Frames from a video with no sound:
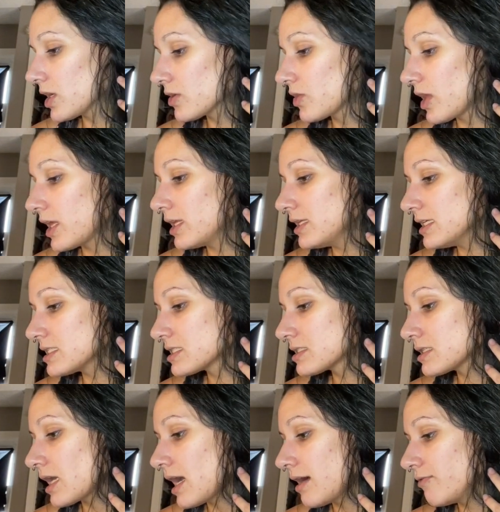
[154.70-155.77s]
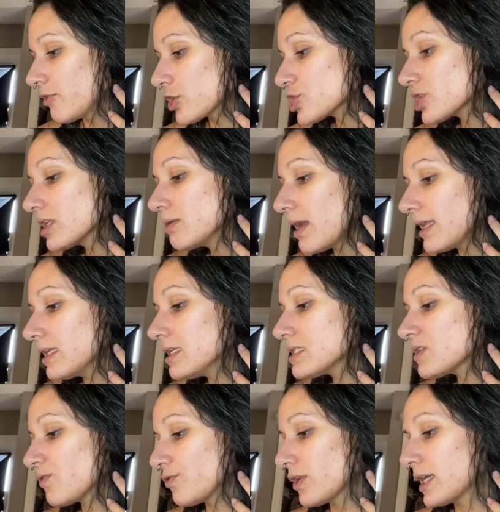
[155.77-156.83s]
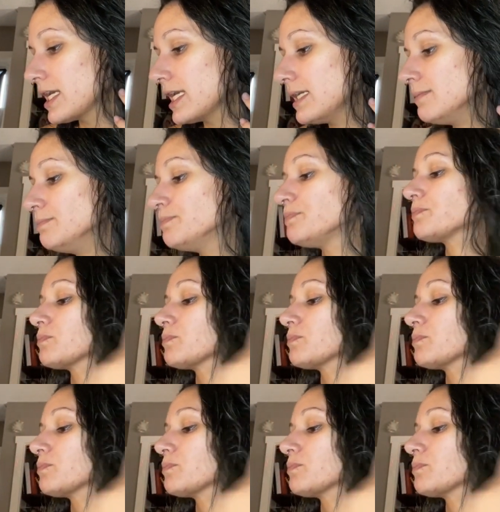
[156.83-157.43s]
here that it's uh, virtually maintenance free,